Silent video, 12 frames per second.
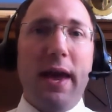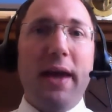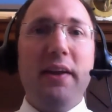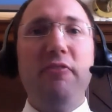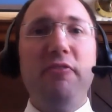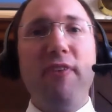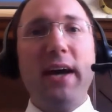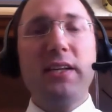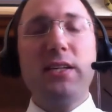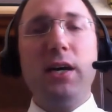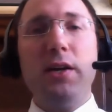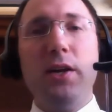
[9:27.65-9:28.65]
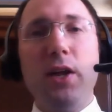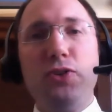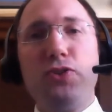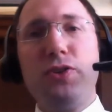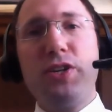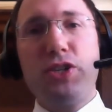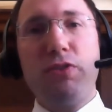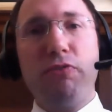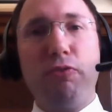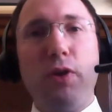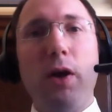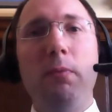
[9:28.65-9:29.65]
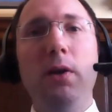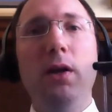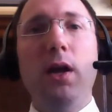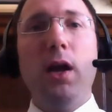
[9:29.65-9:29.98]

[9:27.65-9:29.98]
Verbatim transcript: And in fact, another tradition from